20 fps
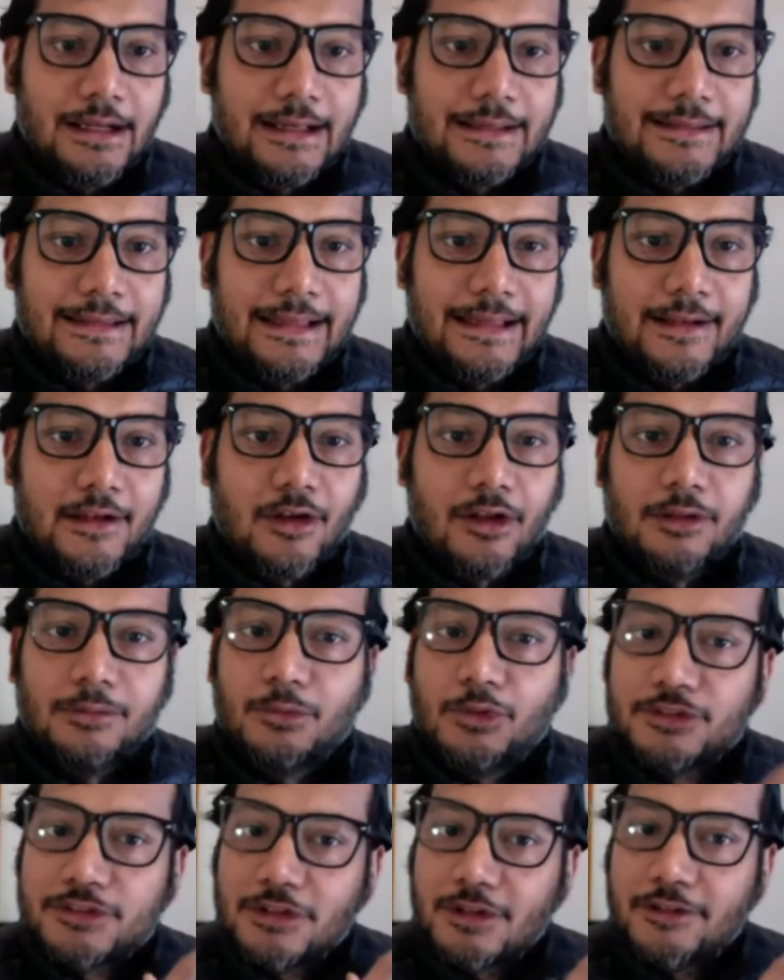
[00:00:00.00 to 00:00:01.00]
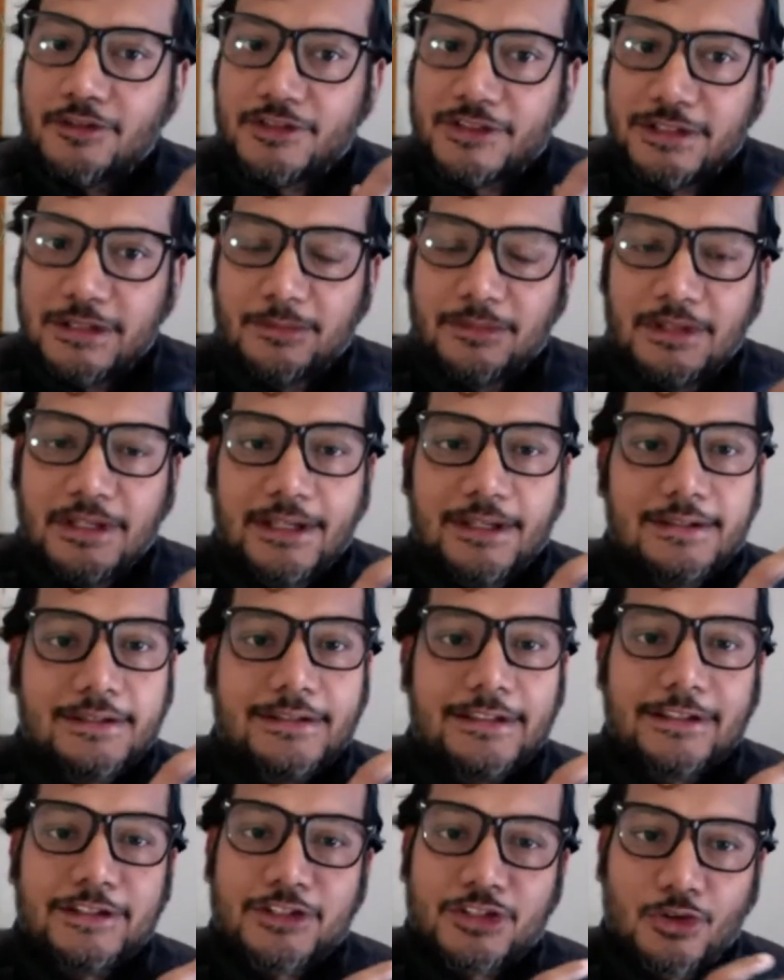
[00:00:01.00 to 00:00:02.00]
that almost sort of simulates
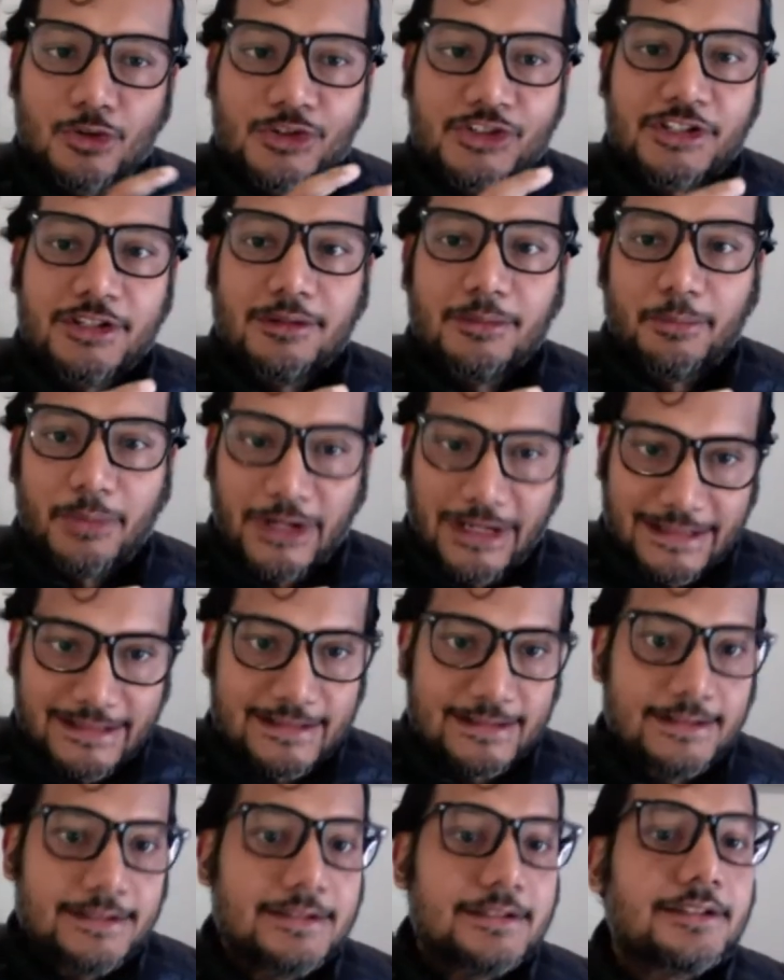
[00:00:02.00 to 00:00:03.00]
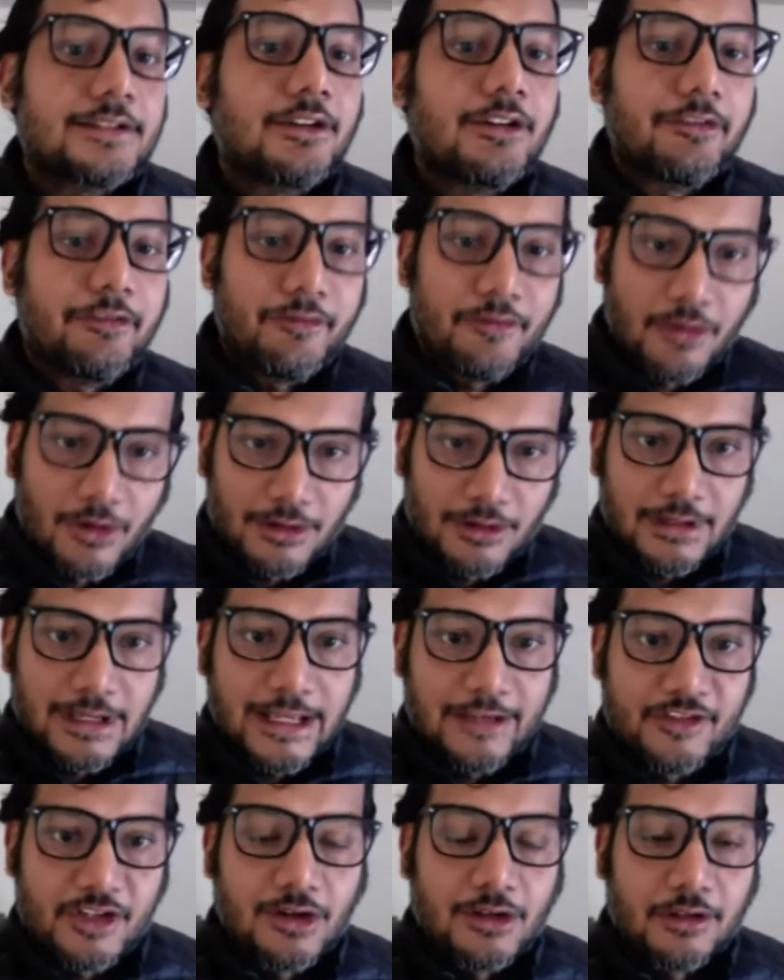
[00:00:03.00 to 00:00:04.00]
the social presence of
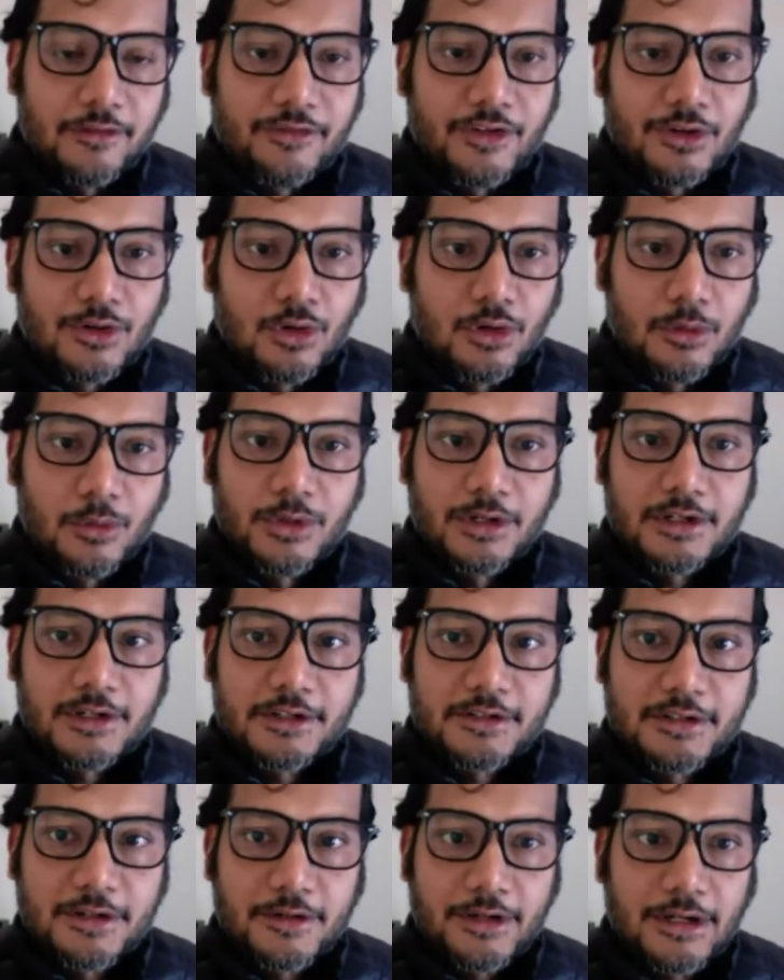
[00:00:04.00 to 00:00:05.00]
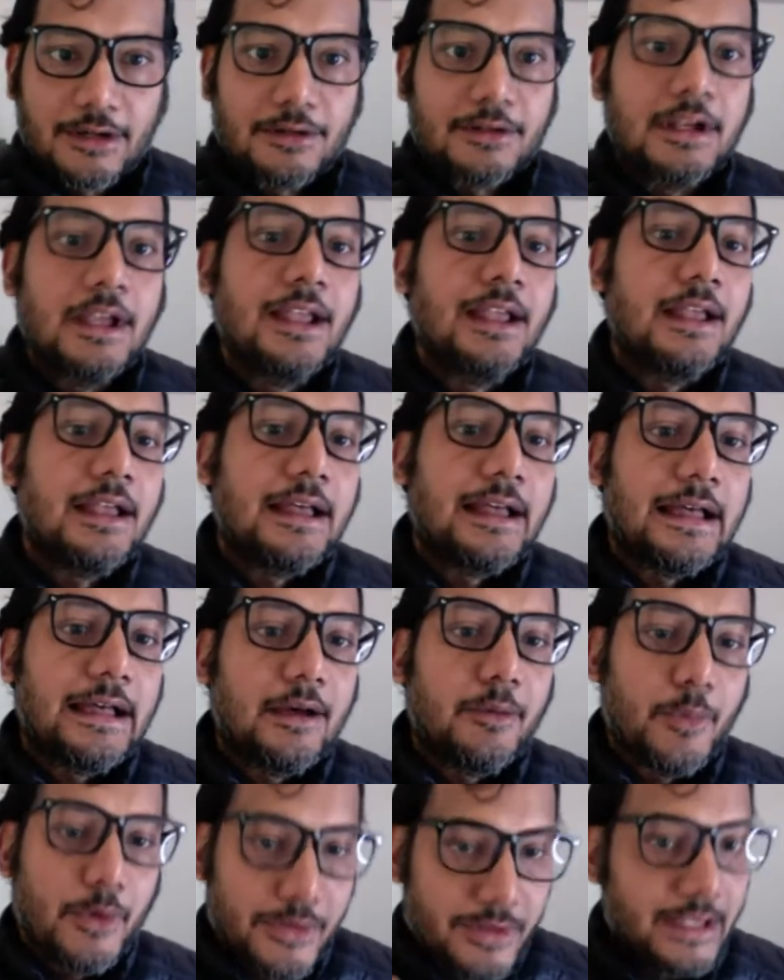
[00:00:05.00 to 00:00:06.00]
having all of your coworkers around,
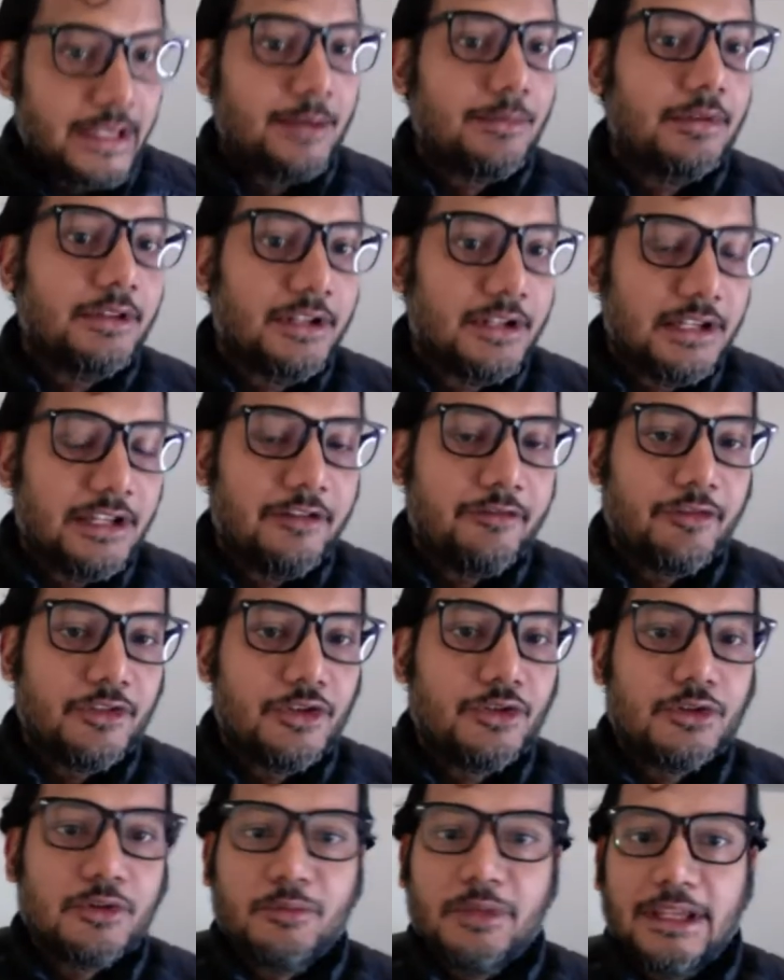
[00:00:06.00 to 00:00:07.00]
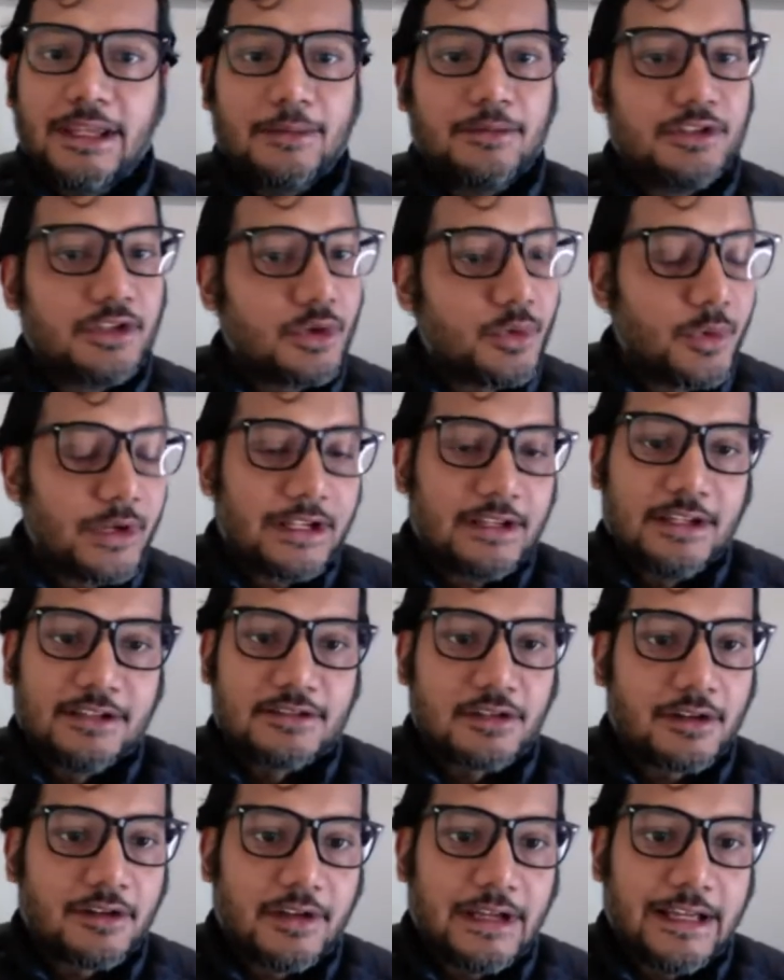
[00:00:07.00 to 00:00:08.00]
with the ability for you to be able to quickly
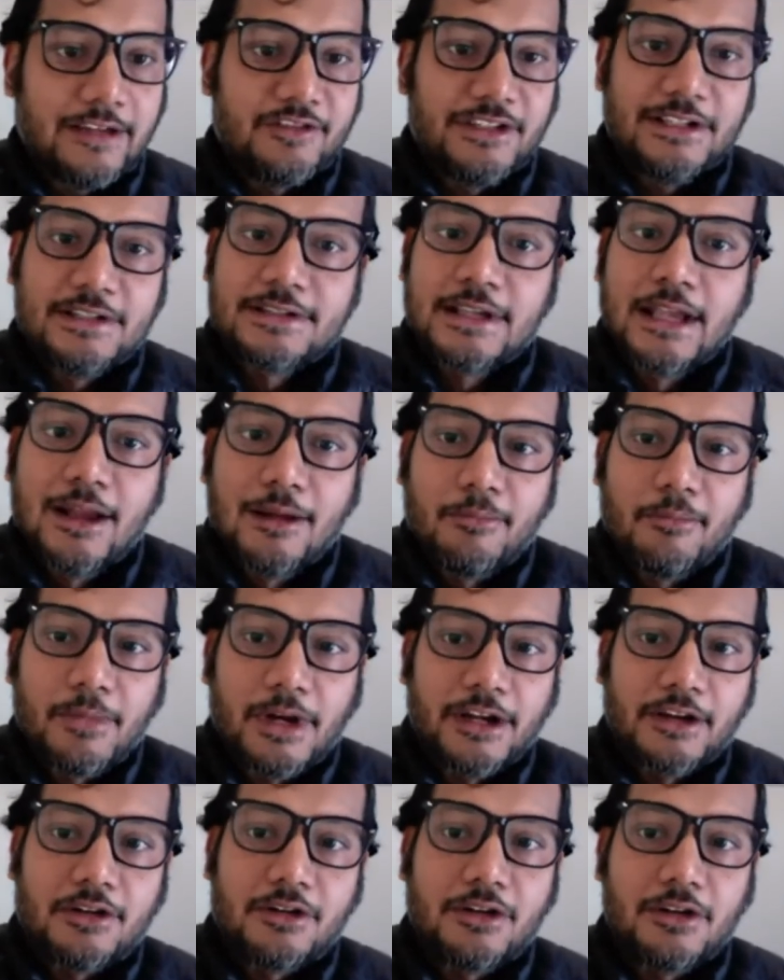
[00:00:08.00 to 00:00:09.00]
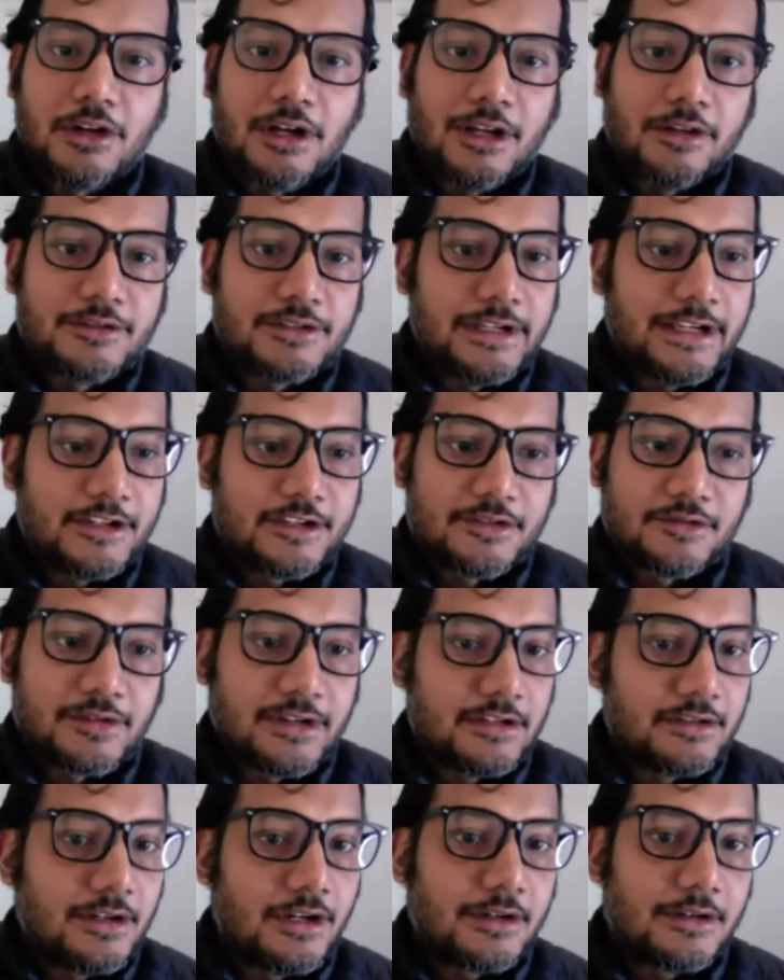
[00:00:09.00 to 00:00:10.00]
sort of have these micro conversations, right?
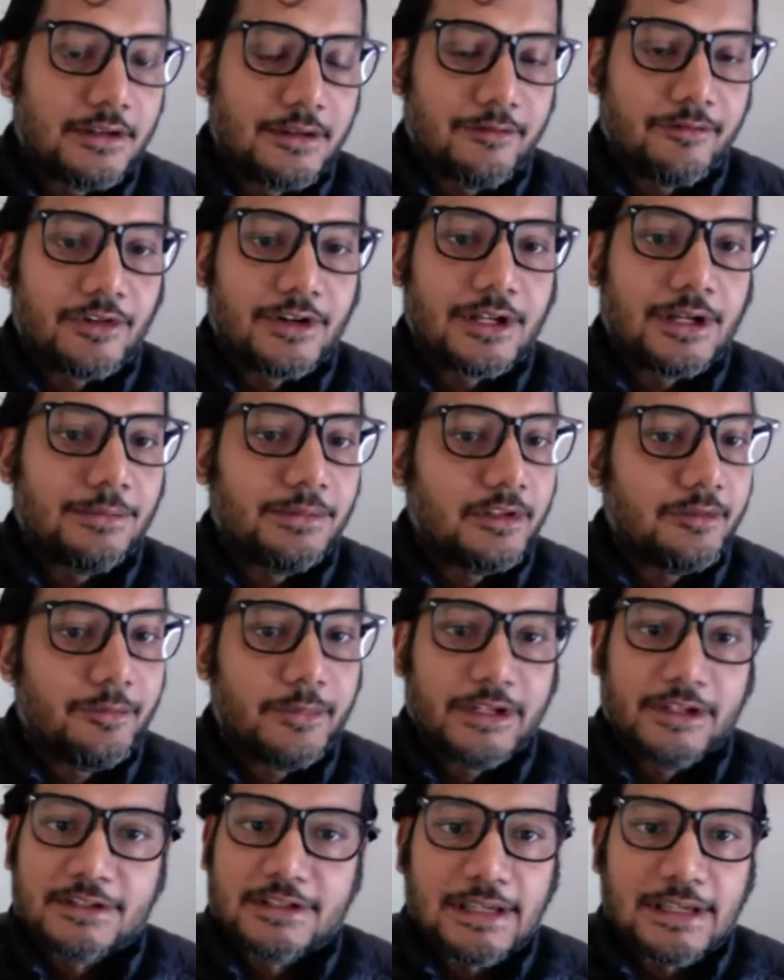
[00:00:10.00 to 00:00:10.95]
Talk to them for a couple of minutes.